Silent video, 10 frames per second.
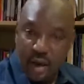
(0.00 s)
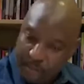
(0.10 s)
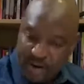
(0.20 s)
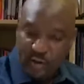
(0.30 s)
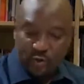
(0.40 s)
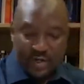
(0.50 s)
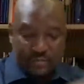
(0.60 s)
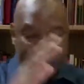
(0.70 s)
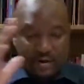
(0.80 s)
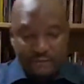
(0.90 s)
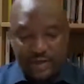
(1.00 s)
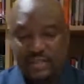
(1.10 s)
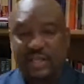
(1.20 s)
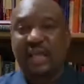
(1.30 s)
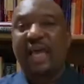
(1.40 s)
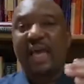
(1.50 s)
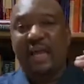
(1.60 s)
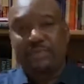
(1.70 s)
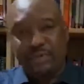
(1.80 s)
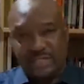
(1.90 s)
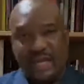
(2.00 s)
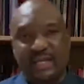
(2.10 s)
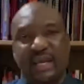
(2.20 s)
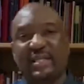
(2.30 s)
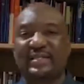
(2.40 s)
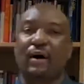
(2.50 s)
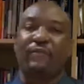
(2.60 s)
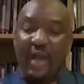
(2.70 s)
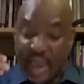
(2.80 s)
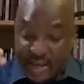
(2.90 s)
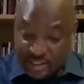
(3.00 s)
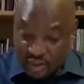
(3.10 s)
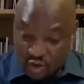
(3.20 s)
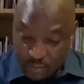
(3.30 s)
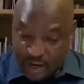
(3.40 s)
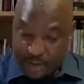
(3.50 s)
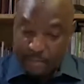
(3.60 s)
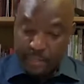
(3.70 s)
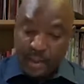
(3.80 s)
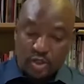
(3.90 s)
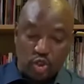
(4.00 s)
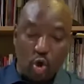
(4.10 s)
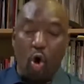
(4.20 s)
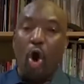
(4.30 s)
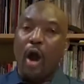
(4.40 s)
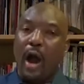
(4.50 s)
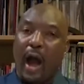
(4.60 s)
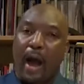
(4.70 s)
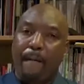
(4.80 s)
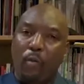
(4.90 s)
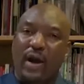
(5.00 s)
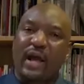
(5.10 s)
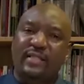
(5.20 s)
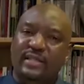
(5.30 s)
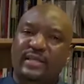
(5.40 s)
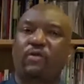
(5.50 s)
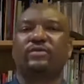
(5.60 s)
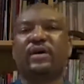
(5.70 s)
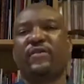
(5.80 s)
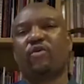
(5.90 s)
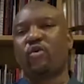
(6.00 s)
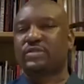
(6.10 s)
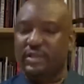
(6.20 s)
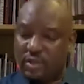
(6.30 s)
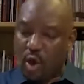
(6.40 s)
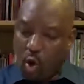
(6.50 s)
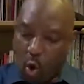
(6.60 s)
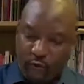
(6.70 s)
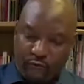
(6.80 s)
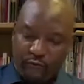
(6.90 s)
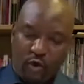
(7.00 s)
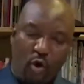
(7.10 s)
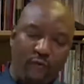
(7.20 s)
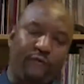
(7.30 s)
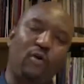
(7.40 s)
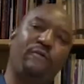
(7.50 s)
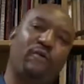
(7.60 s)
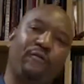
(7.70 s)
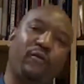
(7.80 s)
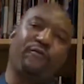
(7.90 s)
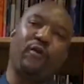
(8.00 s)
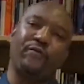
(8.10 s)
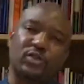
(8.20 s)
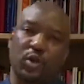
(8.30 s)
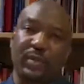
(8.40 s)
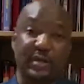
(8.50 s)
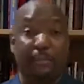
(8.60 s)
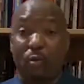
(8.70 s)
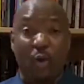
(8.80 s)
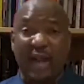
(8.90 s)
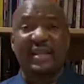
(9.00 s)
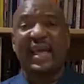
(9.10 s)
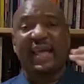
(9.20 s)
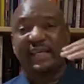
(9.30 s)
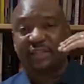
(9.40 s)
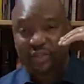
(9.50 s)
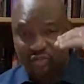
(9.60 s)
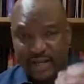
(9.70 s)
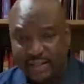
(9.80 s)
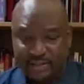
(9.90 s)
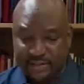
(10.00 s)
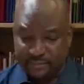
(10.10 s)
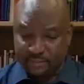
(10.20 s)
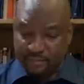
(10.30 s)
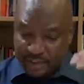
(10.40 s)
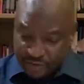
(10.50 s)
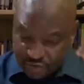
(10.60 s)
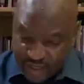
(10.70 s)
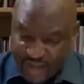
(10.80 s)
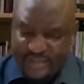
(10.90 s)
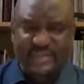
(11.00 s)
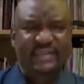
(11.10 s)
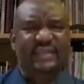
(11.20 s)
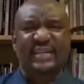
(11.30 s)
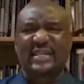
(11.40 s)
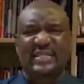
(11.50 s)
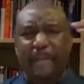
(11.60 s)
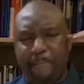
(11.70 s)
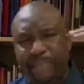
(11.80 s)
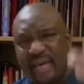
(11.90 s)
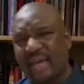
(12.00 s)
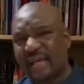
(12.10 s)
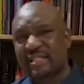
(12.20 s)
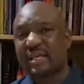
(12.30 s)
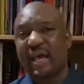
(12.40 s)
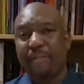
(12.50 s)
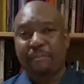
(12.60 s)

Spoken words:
but which was manifesting and presenting itself as insomnia. So what are the secondary causes of insomnia? Number one is stress. Stress is the biggest